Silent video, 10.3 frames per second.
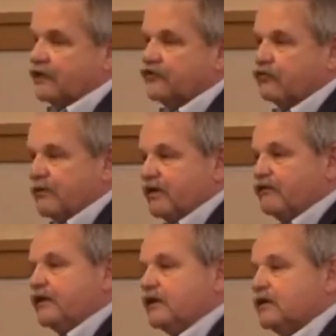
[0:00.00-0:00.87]
and swimming
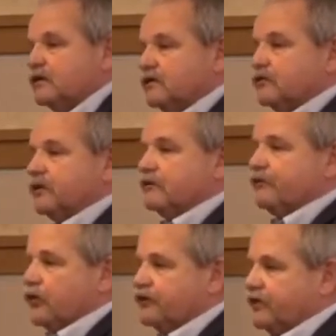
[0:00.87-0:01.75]
vehicles. We were
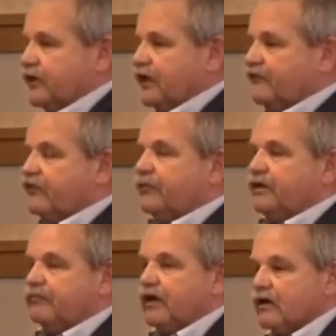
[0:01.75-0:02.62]
fortunate enough to
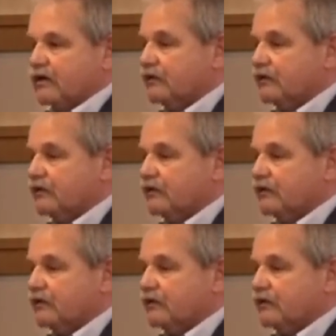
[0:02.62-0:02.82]
be part